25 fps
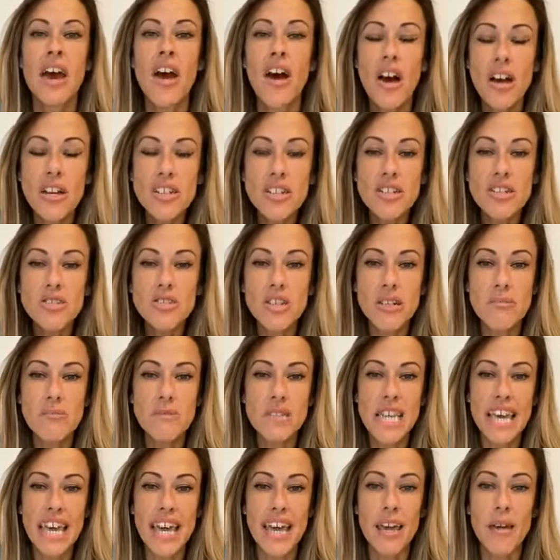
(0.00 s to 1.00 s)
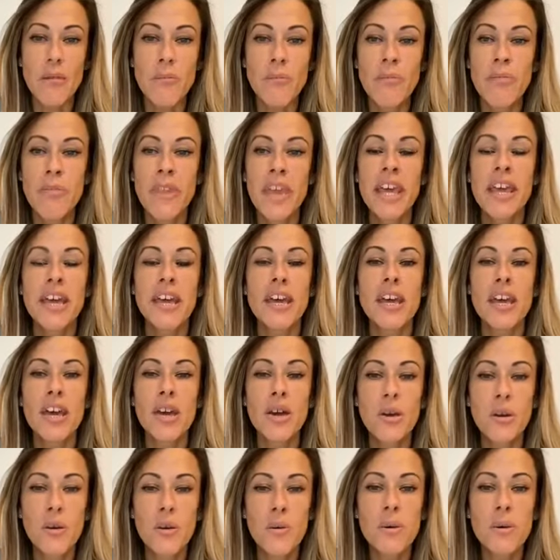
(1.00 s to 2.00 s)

on your dream team who